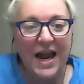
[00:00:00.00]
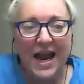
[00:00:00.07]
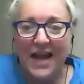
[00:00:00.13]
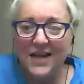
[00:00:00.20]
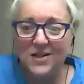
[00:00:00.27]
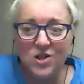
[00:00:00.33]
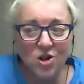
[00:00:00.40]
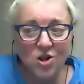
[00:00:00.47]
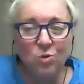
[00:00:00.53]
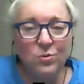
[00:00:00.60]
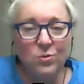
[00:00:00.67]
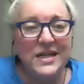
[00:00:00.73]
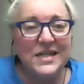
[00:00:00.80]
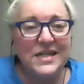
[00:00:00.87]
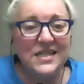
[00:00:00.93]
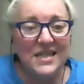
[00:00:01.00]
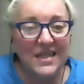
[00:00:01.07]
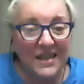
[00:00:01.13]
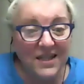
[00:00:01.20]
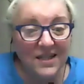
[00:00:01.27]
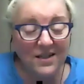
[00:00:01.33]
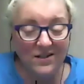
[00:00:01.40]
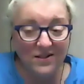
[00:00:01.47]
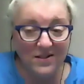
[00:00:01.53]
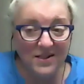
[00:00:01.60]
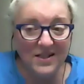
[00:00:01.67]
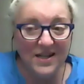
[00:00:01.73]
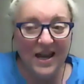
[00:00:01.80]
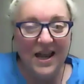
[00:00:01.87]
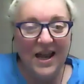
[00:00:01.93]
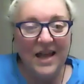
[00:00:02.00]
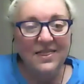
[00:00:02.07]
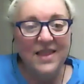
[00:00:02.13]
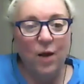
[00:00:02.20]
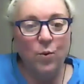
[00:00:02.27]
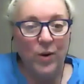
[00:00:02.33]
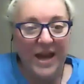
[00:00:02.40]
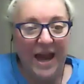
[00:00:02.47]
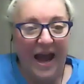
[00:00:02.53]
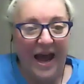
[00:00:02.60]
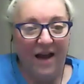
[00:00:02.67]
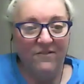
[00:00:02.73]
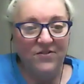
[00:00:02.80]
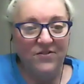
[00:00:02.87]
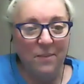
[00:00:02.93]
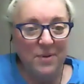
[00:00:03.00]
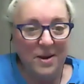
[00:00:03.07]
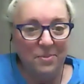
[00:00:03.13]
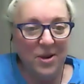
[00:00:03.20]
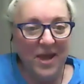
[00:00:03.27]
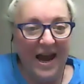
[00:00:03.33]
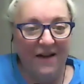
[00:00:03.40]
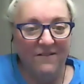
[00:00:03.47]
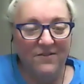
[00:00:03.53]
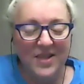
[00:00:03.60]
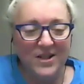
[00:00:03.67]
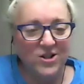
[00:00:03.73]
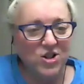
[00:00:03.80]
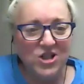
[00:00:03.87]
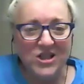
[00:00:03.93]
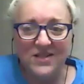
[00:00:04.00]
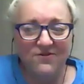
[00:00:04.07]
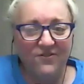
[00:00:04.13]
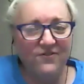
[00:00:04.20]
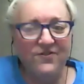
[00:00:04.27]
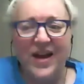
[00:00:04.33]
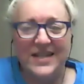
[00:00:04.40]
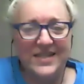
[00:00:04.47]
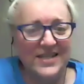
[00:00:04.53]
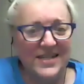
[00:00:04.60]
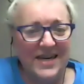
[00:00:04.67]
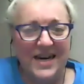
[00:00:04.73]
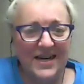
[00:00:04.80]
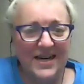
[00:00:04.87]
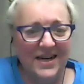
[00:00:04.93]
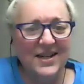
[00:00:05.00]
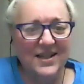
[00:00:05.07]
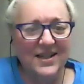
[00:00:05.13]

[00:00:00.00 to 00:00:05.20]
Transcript: and so many skills that we have that people have that are just fascinating.